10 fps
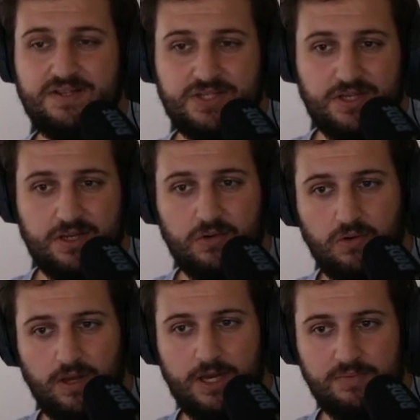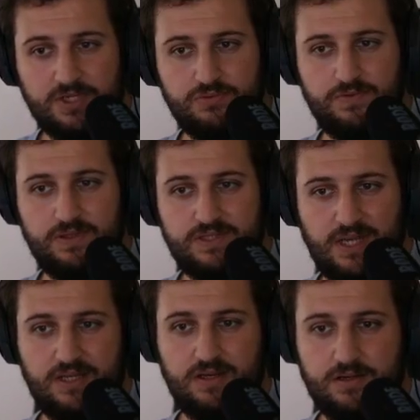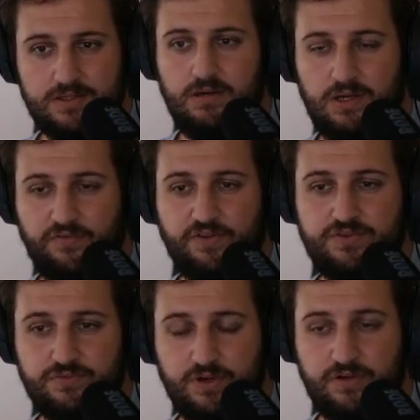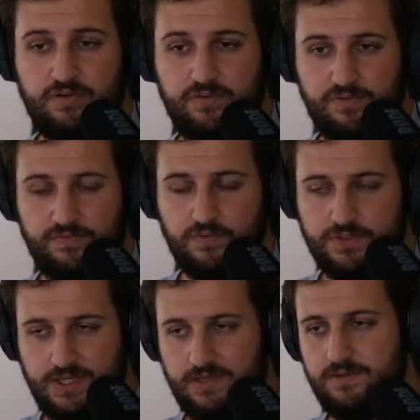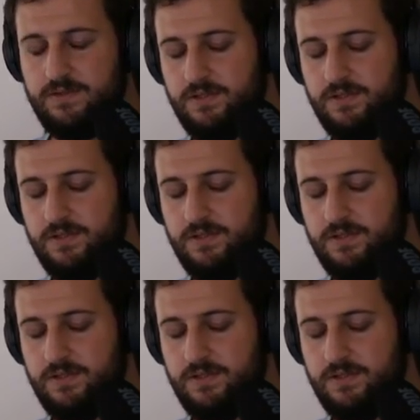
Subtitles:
and stunning all enemies within 10 yards in a frontal cone for 4 seconds.